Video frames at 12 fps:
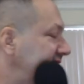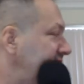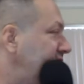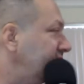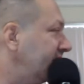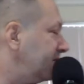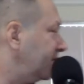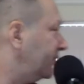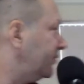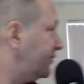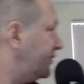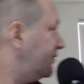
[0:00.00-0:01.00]
You don't like
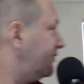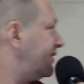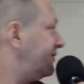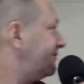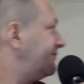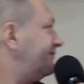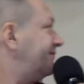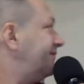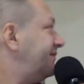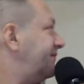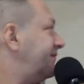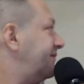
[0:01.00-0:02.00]
balut though, right?
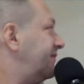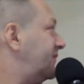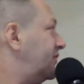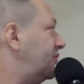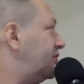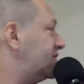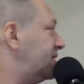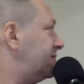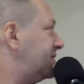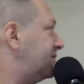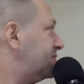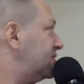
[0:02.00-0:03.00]
Or
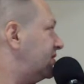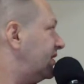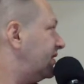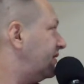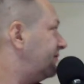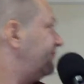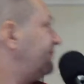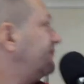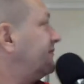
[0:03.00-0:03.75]
sometimes you like it.